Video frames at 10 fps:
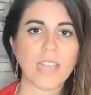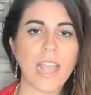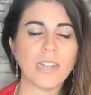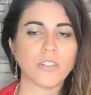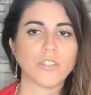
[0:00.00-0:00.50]

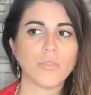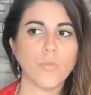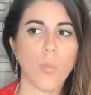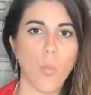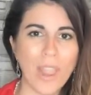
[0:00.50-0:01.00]
And
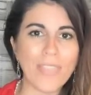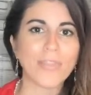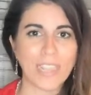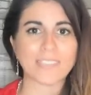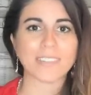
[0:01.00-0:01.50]
when
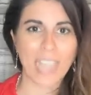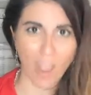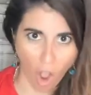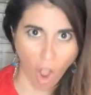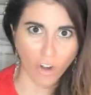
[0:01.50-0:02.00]
things get
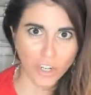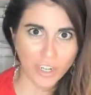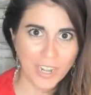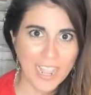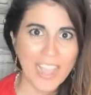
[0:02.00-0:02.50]

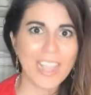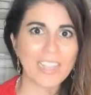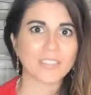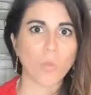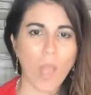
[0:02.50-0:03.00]
hard,
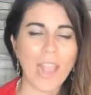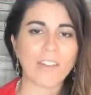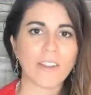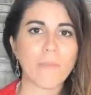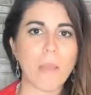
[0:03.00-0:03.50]
it's why I
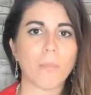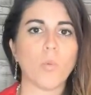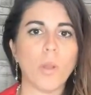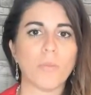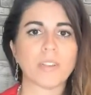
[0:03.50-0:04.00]
remember
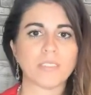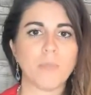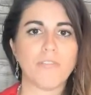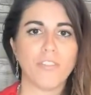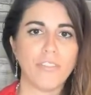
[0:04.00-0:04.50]
what brings me
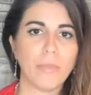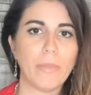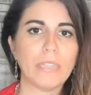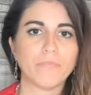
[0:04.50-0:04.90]
fulfillment.